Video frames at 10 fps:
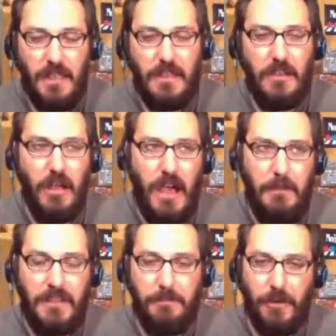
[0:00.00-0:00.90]
I'm
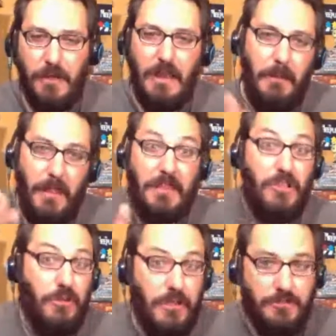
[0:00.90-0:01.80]
at the point, and I'm like
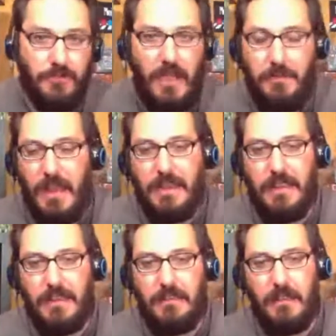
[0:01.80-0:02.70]
you, Asdruval. I
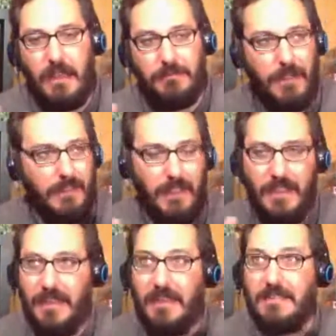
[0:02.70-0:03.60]
mean, my
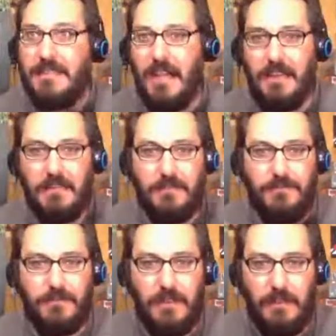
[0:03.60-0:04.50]
lighting is kind of
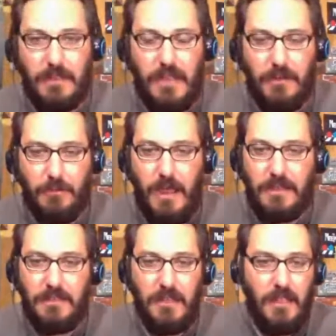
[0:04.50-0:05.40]
wrecked.